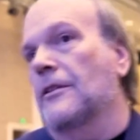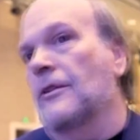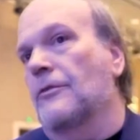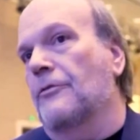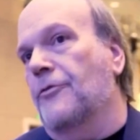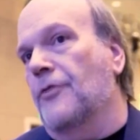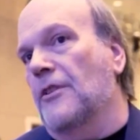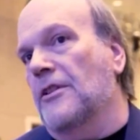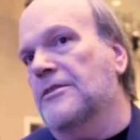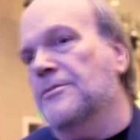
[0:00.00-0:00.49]
The
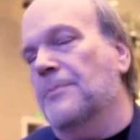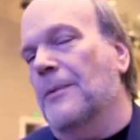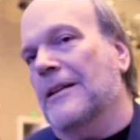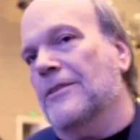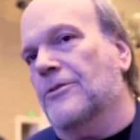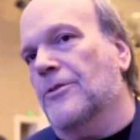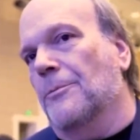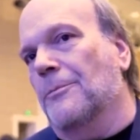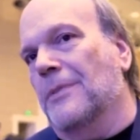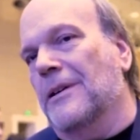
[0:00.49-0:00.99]
full
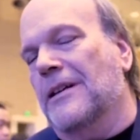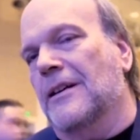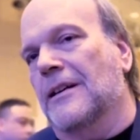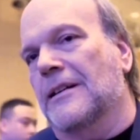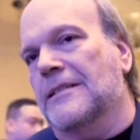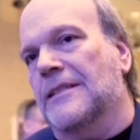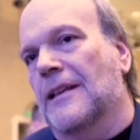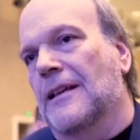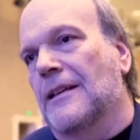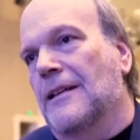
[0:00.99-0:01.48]
spectrum,
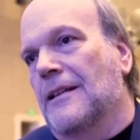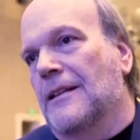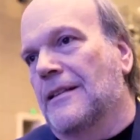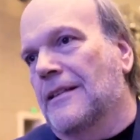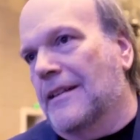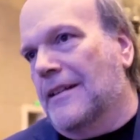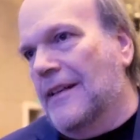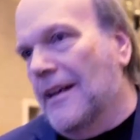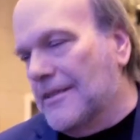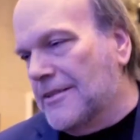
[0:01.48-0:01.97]
because
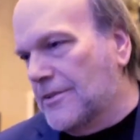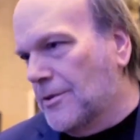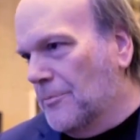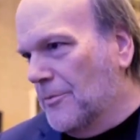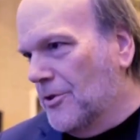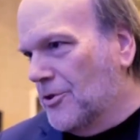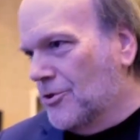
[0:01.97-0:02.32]
the customer